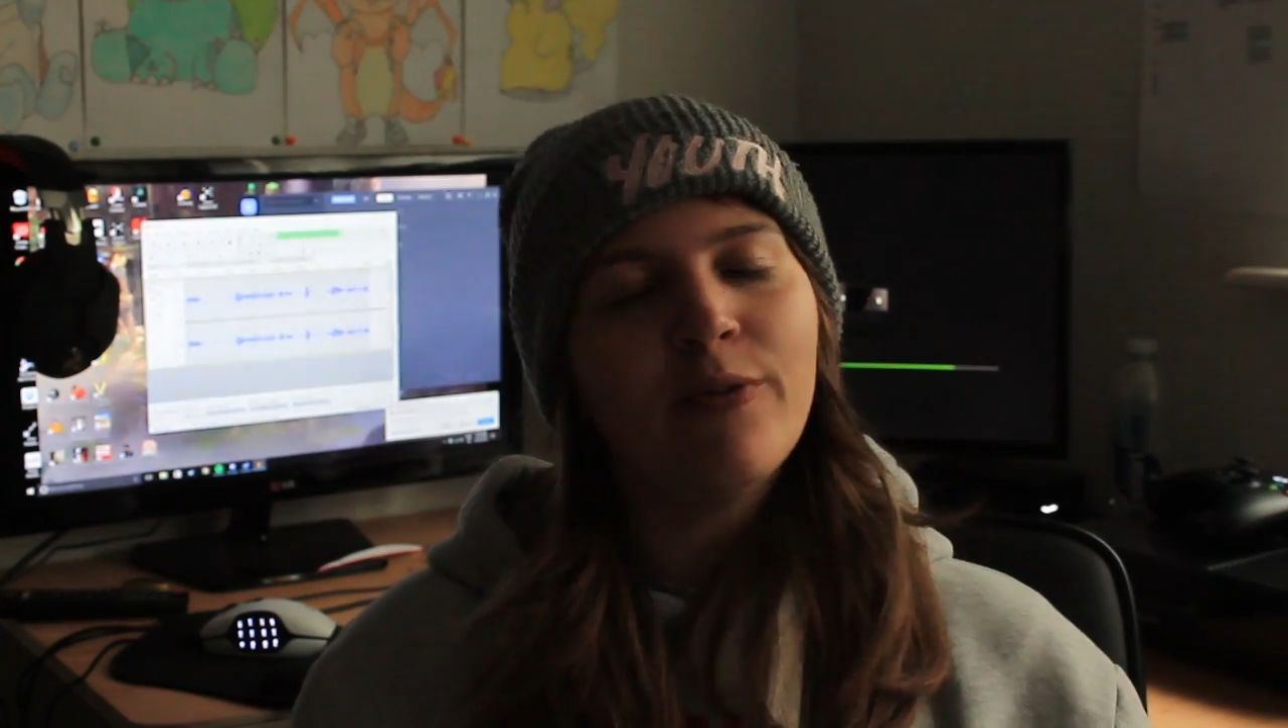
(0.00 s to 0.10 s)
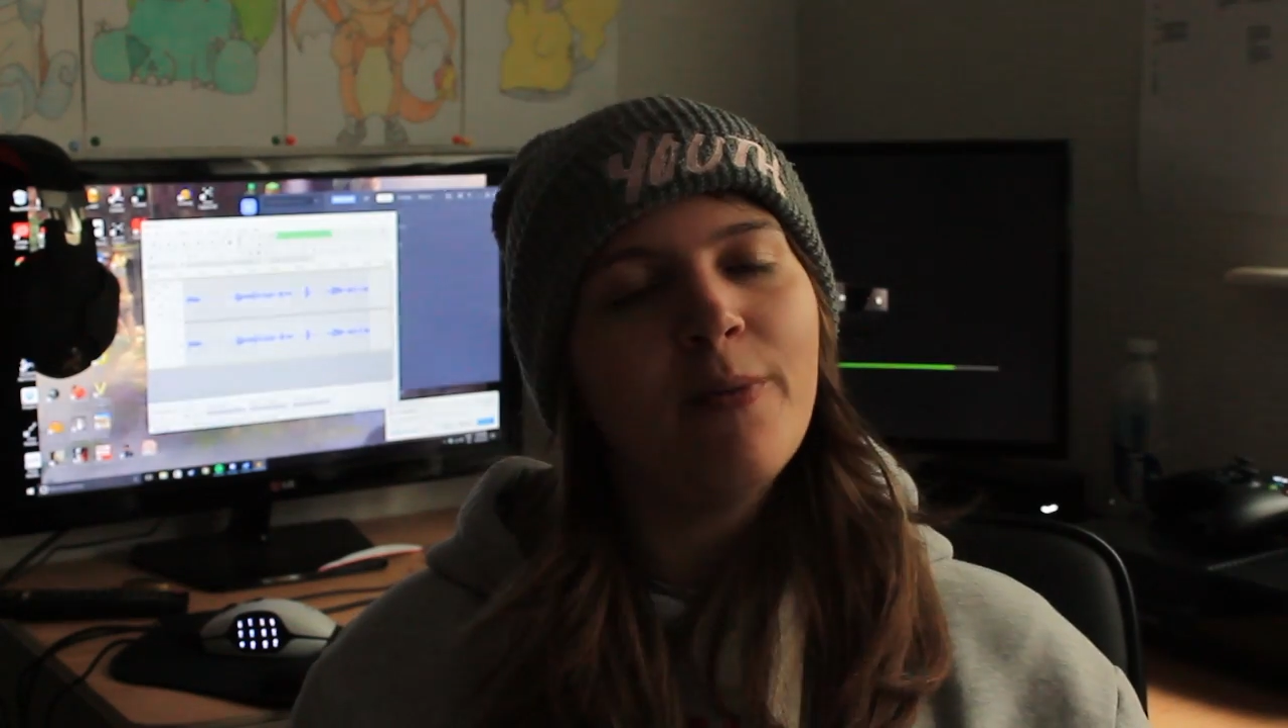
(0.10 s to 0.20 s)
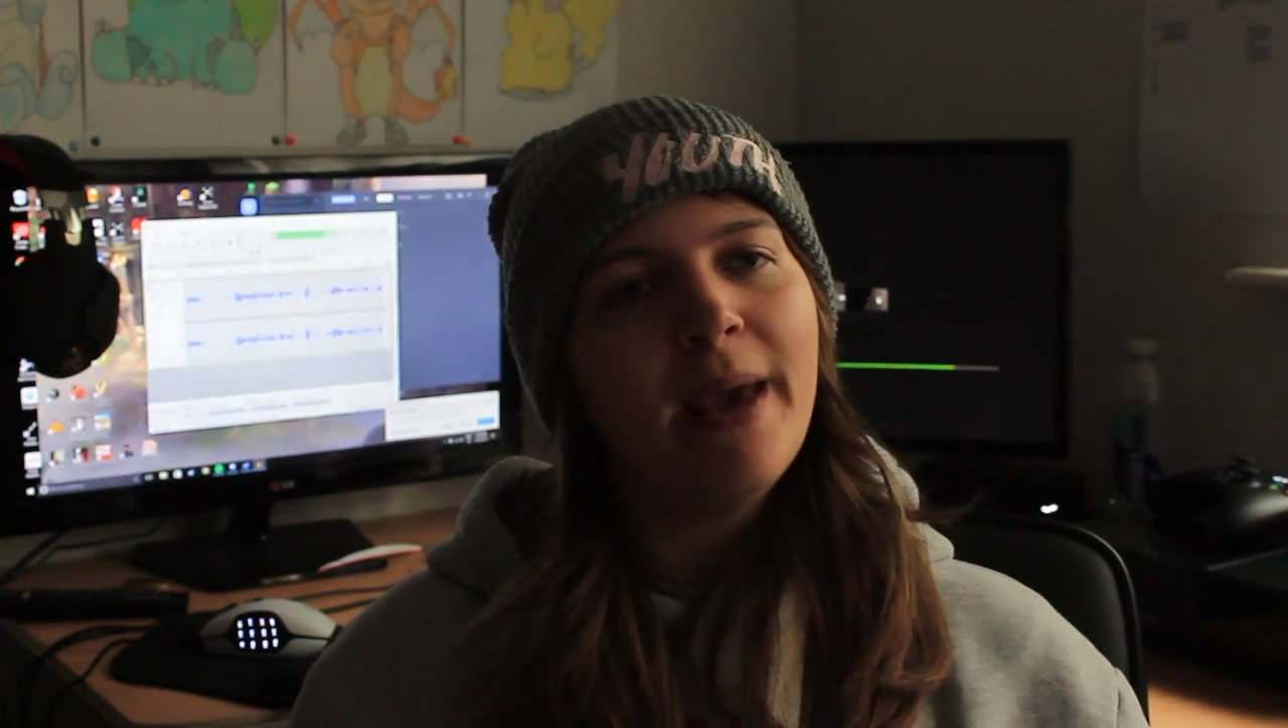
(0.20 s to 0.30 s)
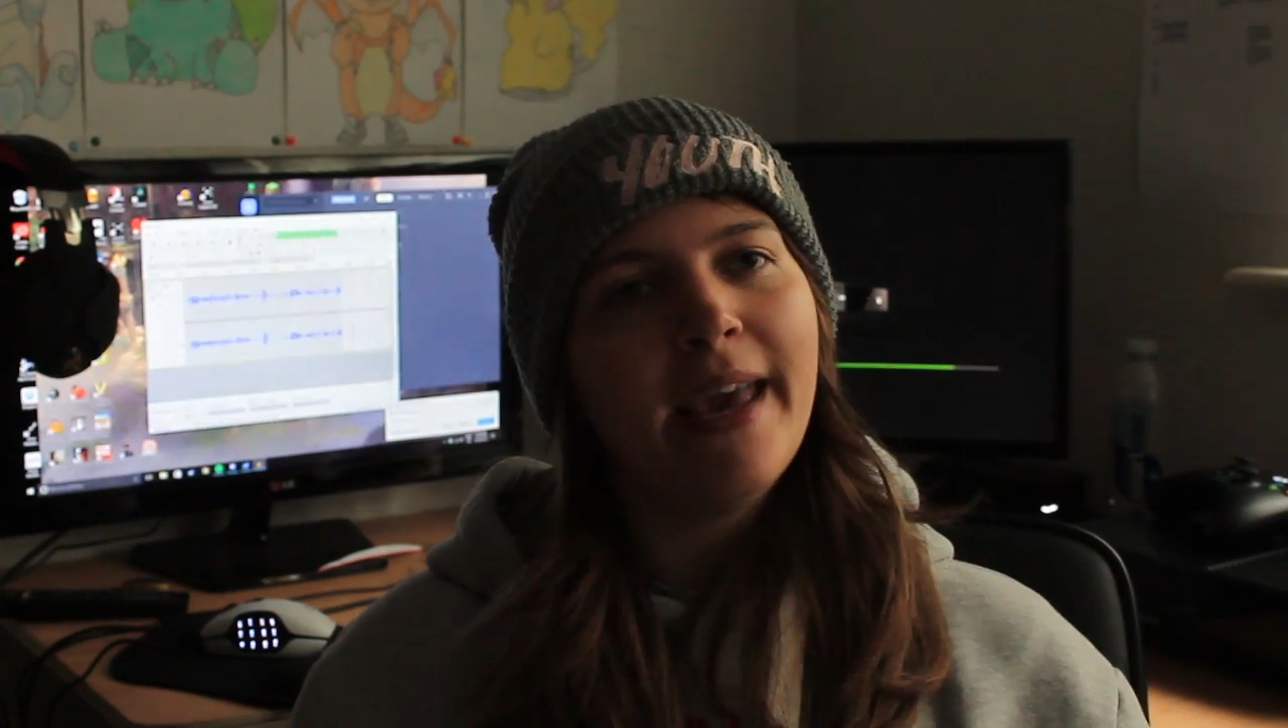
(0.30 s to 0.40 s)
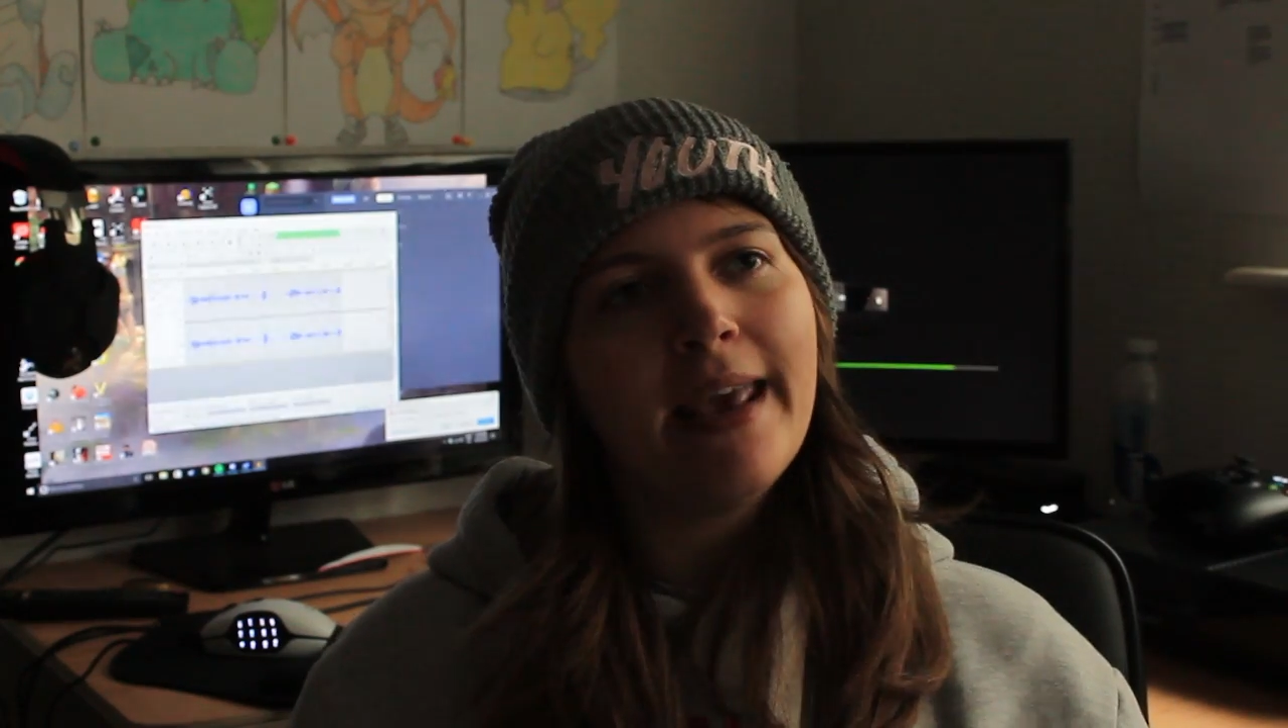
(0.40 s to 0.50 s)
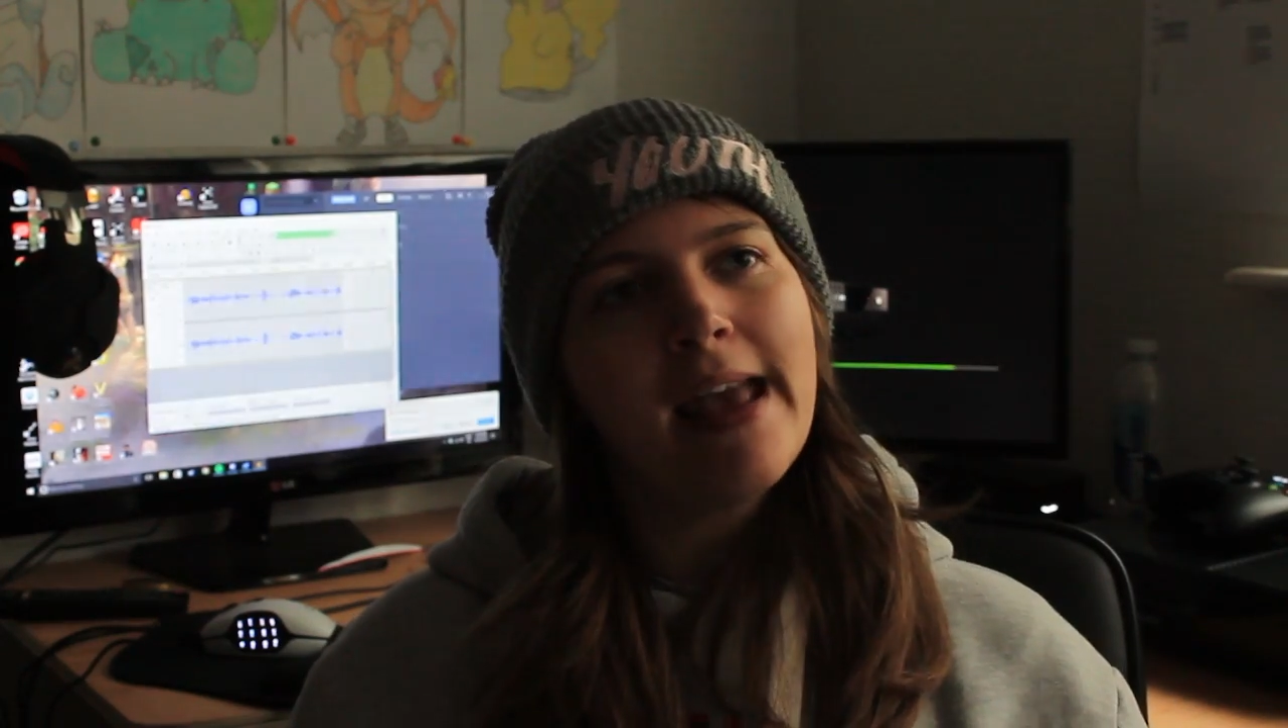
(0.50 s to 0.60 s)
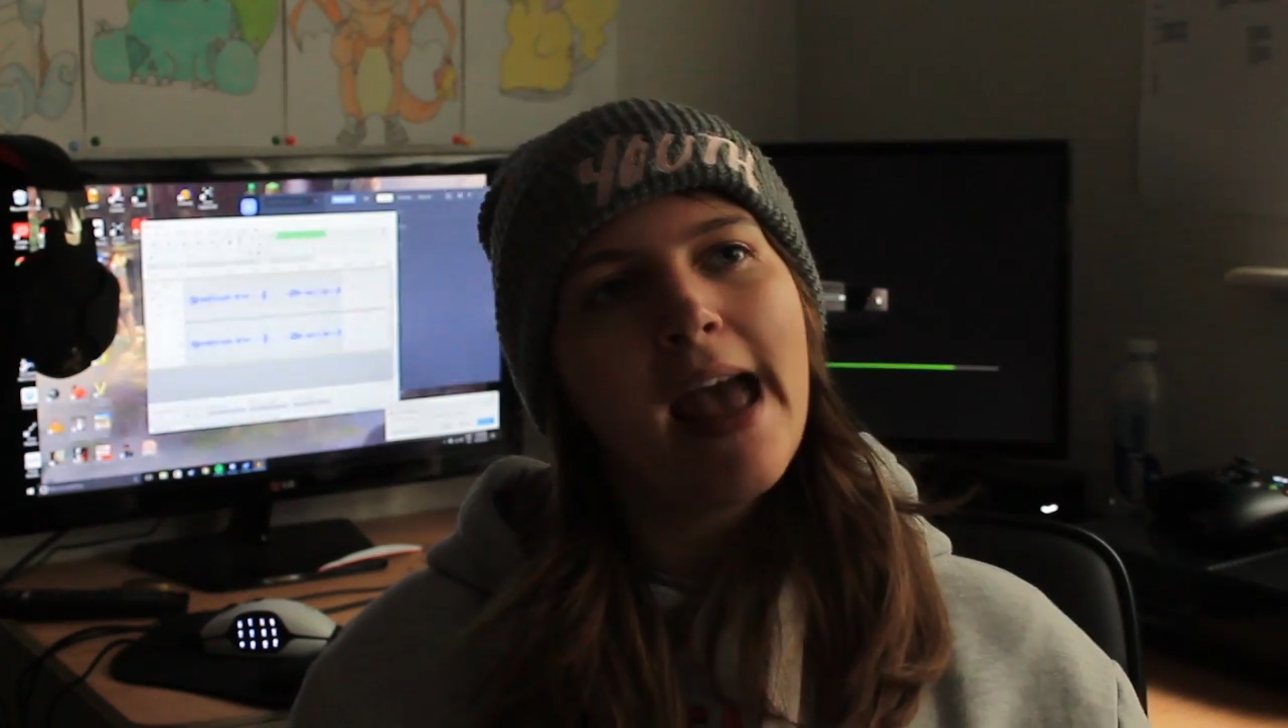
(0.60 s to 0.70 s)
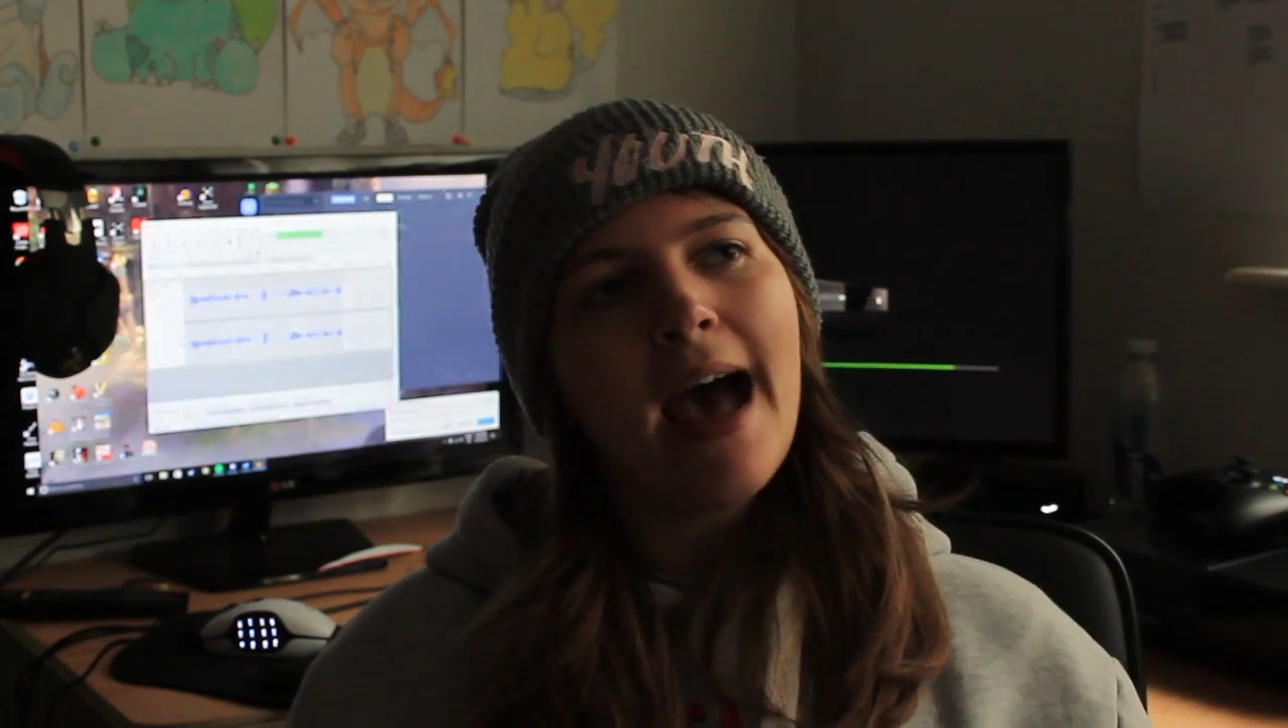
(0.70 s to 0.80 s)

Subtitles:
for me,